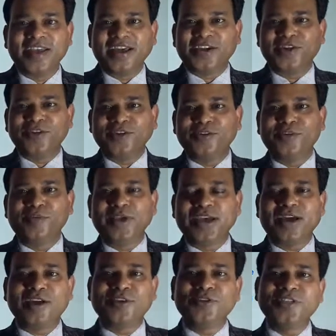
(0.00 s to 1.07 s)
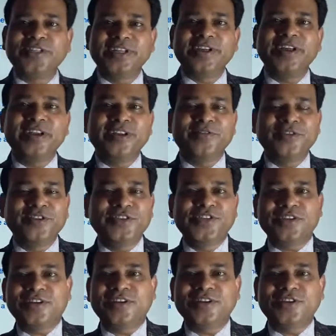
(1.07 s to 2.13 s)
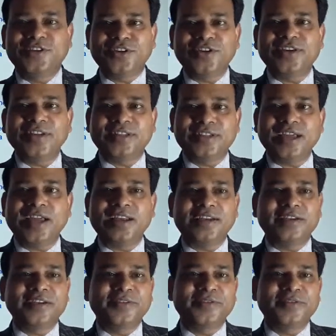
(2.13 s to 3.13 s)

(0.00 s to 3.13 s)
will be a good singer in future. It's not like that.